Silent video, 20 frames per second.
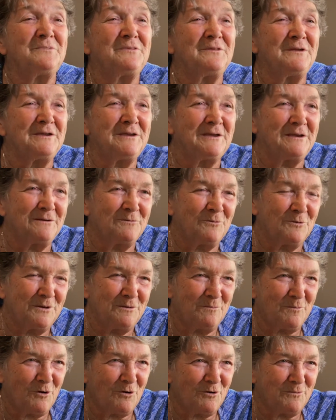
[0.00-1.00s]
thinking
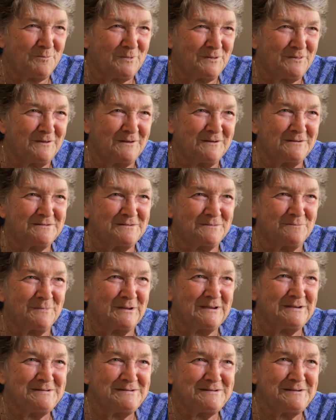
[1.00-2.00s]
we might be there to
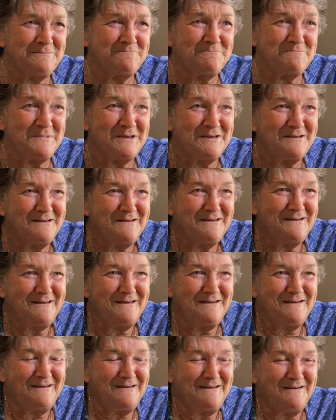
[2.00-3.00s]
meet him.
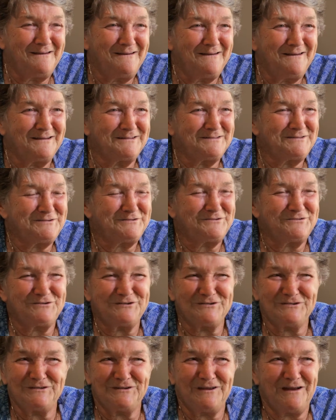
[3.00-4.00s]
It's
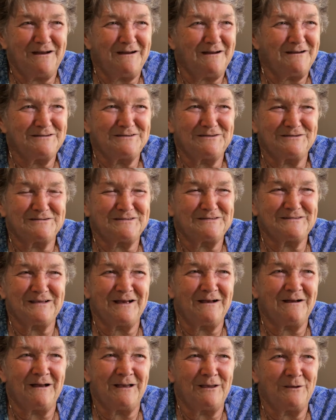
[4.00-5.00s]
just hard to
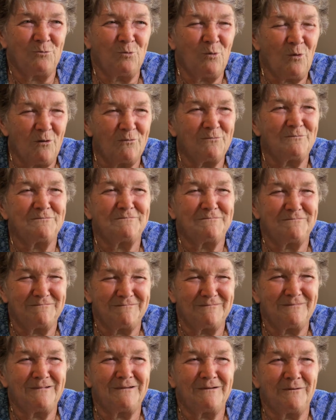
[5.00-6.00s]
say what
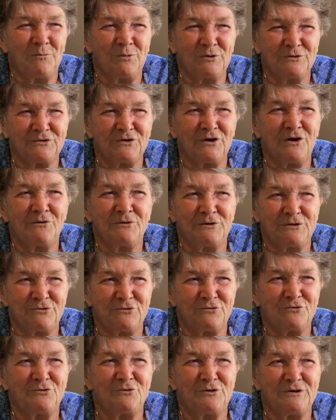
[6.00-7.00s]
was going
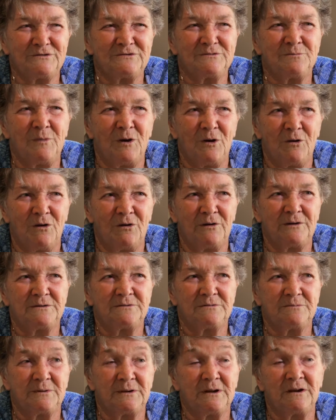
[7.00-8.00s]
through his
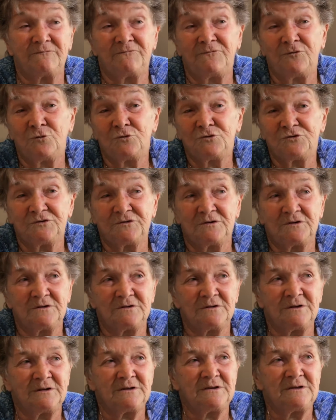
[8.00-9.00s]
mind, but
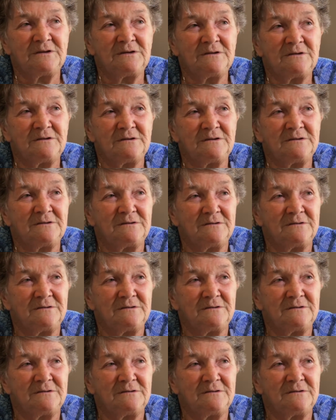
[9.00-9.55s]
unfortunately he